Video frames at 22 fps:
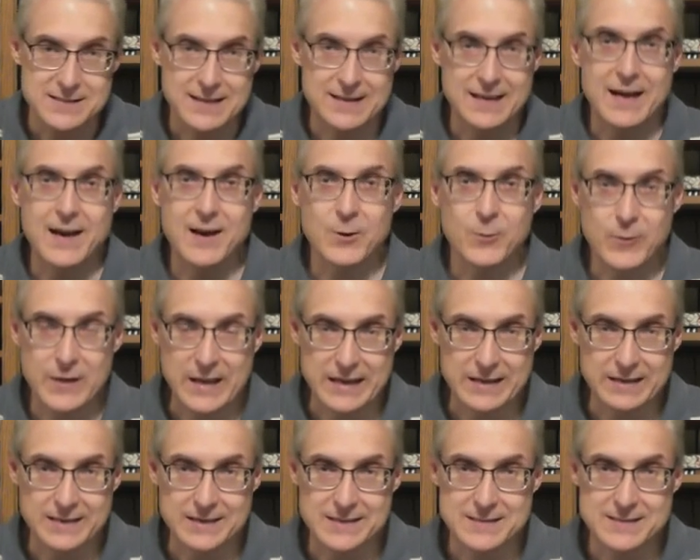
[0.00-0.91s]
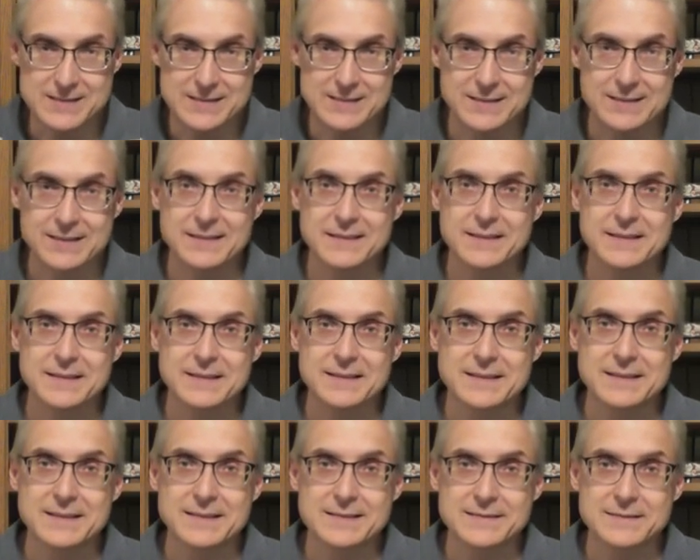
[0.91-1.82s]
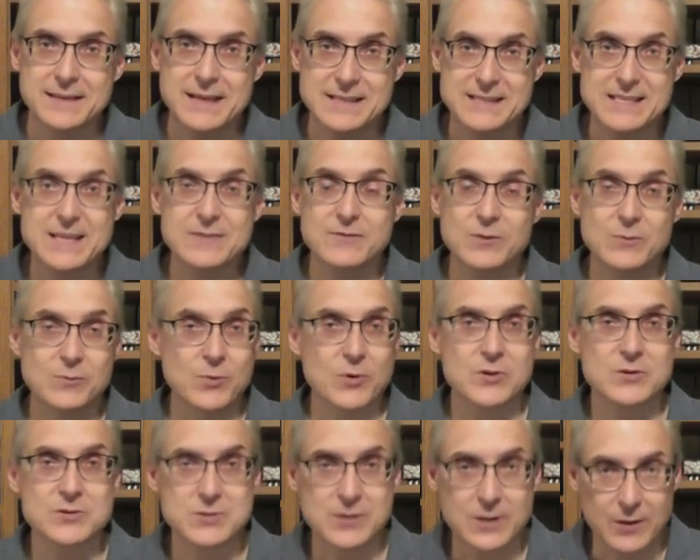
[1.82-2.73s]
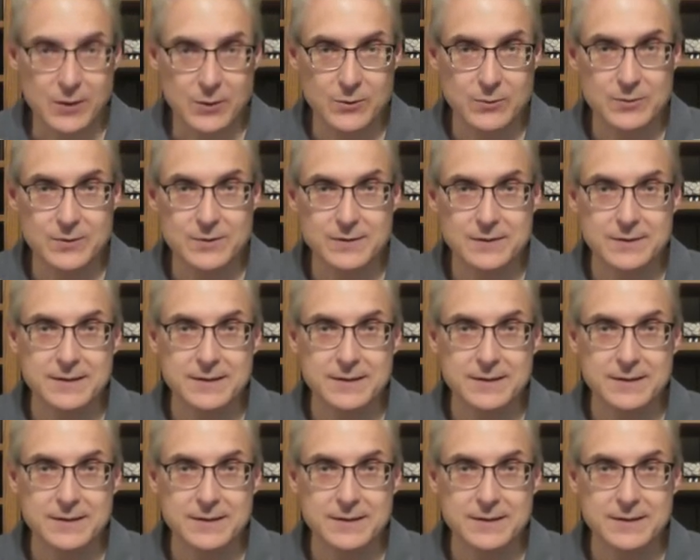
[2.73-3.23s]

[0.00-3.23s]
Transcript: in our weakness, that's even more so.